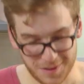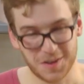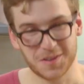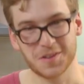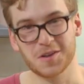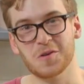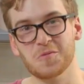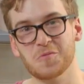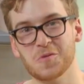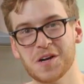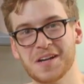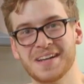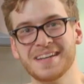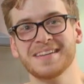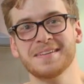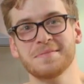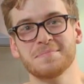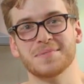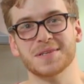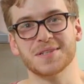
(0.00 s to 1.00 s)
got not
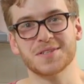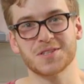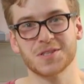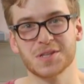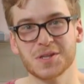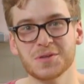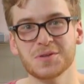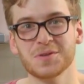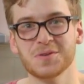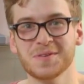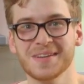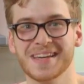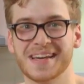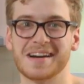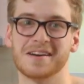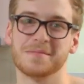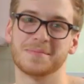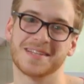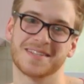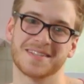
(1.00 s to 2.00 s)
one, but two
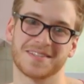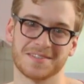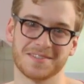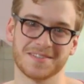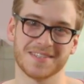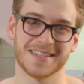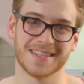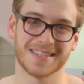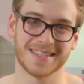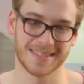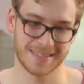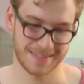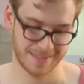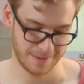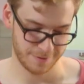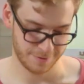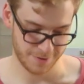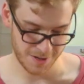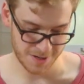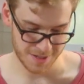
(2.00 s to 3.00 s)
caramel sauces.
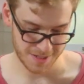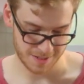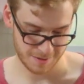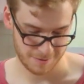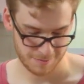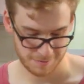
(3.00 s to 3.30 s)
First,